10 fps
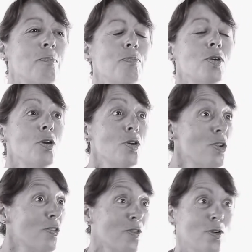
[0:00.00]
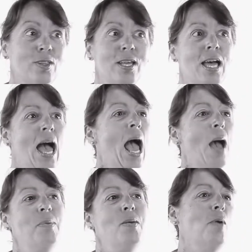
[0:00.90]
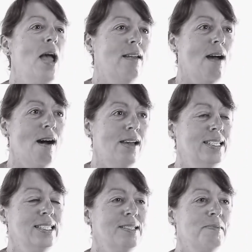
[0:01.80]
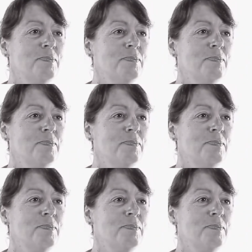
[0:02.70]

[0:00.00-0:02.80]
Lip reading: beautiful, happy brown eyes.